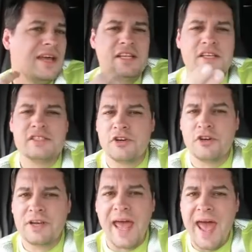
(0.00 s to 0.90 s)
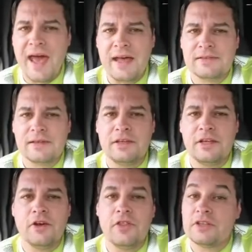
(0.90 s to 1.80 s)
It doesn't hurt to ask,
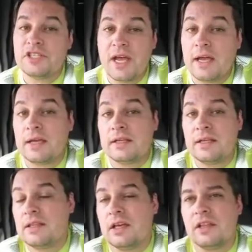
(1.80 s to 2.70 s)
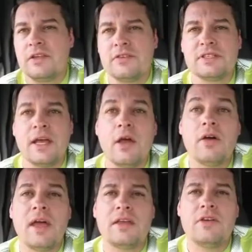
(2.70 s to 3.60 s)
you know, they'll check and, and they'll either say, oh
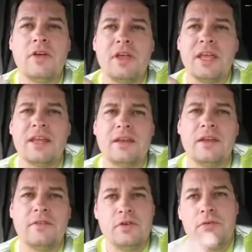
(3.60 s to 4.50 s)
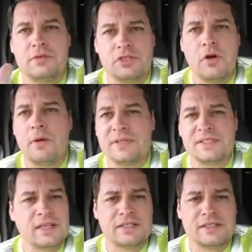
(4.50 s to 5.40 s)
yeah, you can get in if you show up
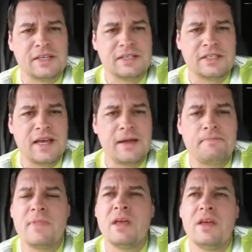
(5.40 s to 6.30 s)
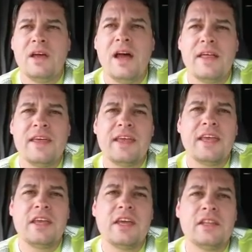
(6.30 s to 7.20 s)
at such and such a time uh, they can
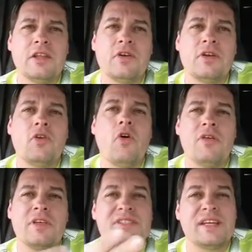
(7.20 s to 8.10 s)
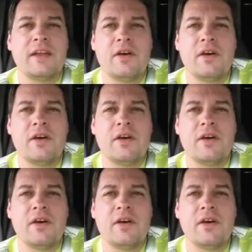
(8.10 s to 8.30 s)
get you unloaded, or they'll say,